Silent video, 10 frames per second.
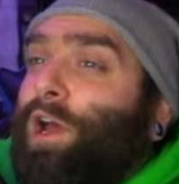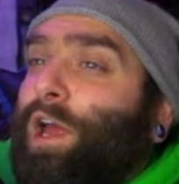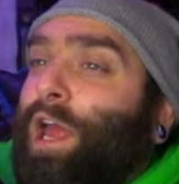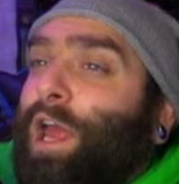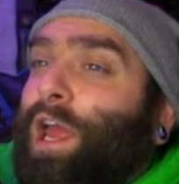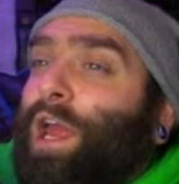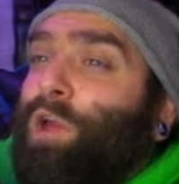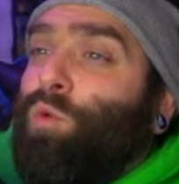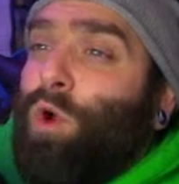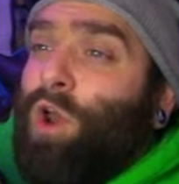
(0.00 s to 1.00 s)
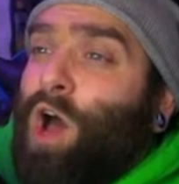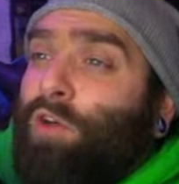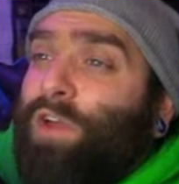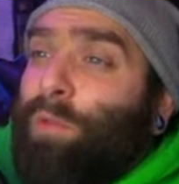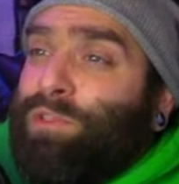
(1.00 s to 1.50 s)
a
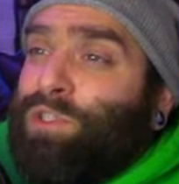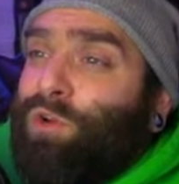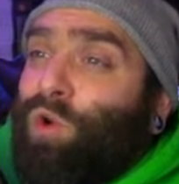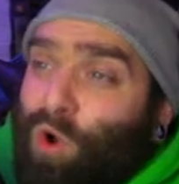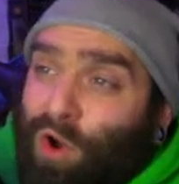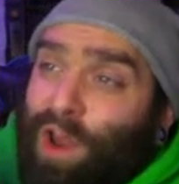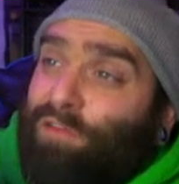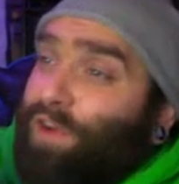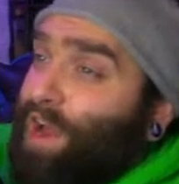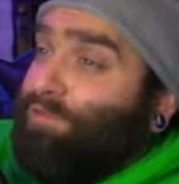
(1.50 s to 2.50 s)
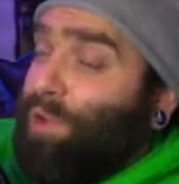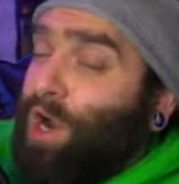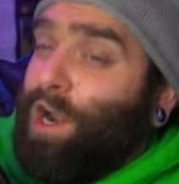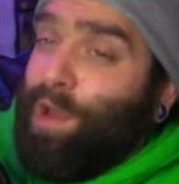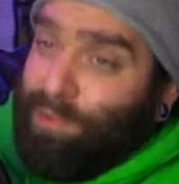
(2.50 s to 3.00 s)
one-off episode or a
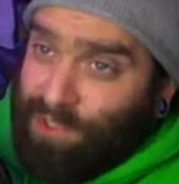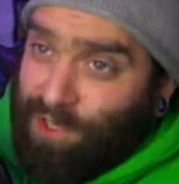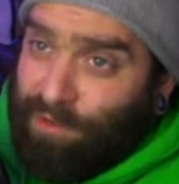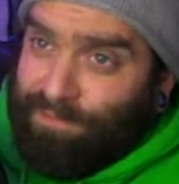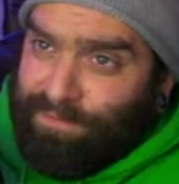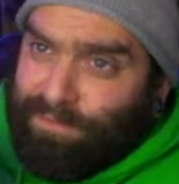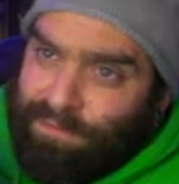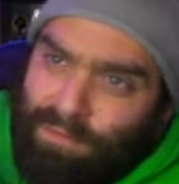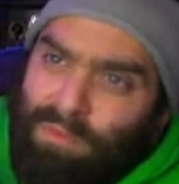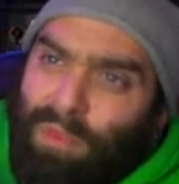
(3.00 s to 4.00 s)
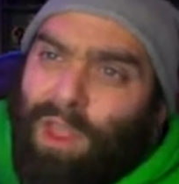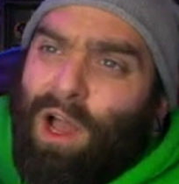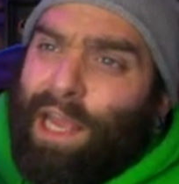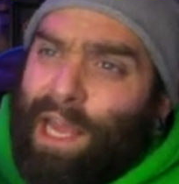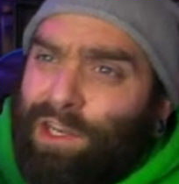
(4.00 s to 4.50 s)
five-part episode."
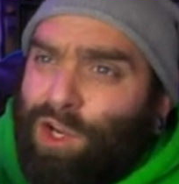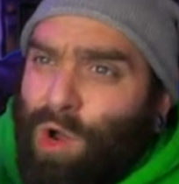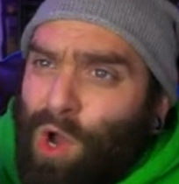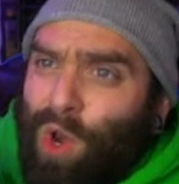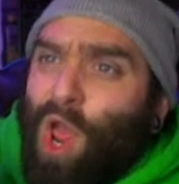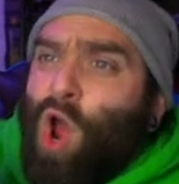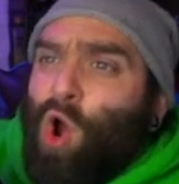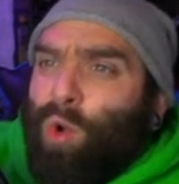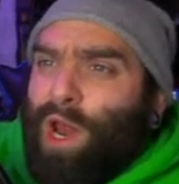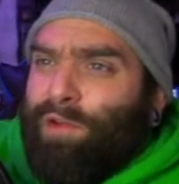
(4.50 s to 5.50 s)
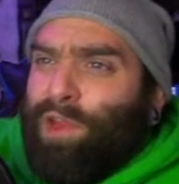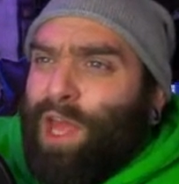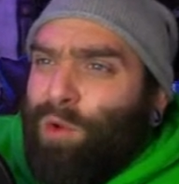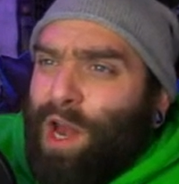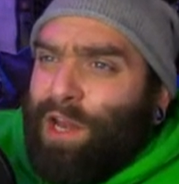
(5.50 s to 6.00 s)
Again, to quote, "Whatever
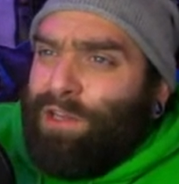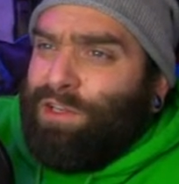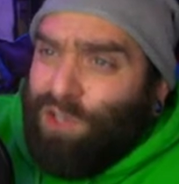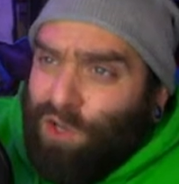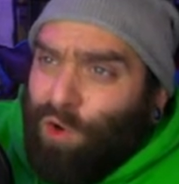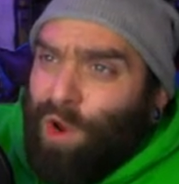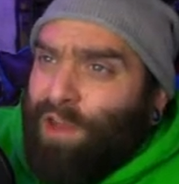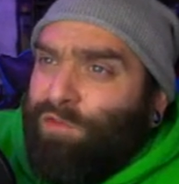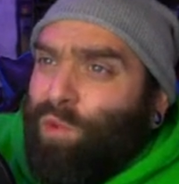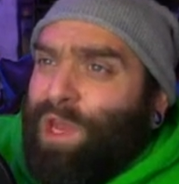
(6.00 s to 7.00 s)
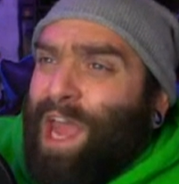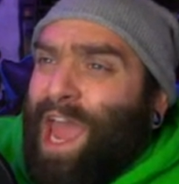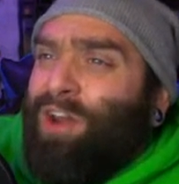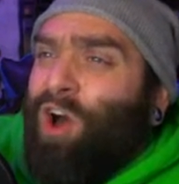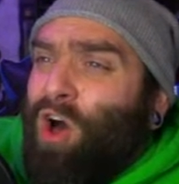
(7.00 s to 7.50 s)
they wanted to do, if we
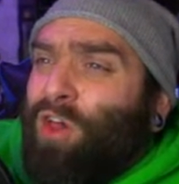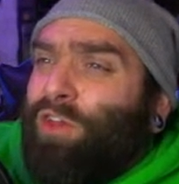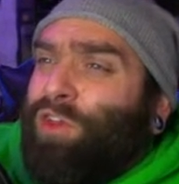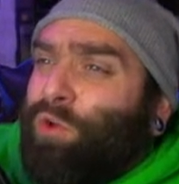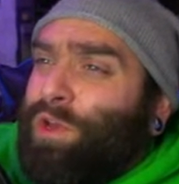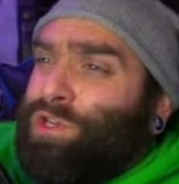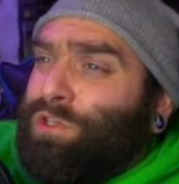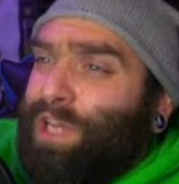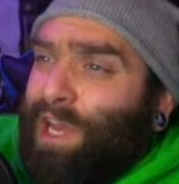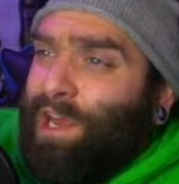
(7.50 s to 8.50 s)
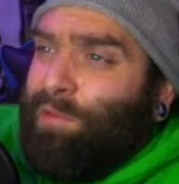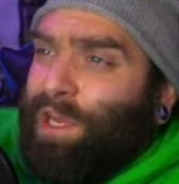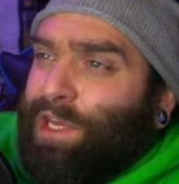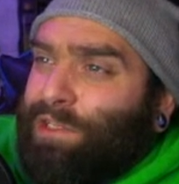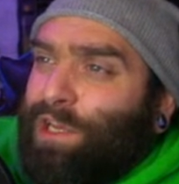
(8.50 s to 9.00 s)
had all of the original team,"
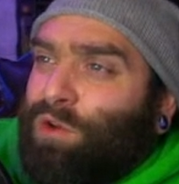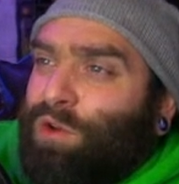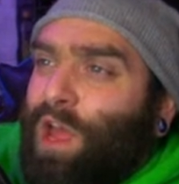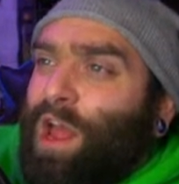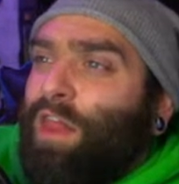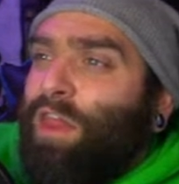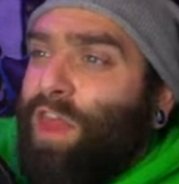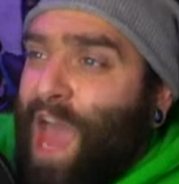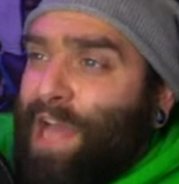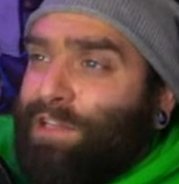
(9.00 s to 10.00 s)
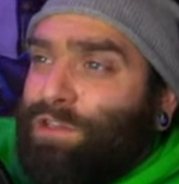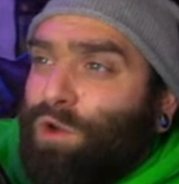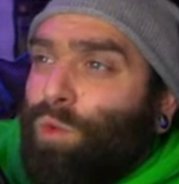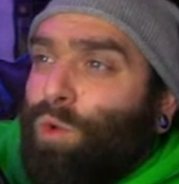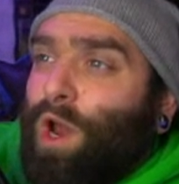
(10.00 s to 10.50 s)
he continued, "that's
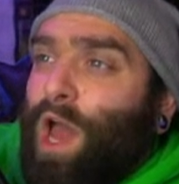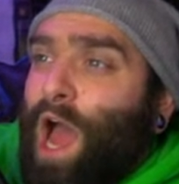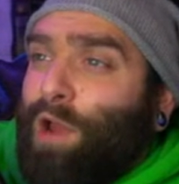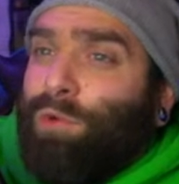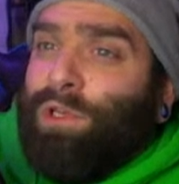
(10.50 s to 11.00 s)
what I would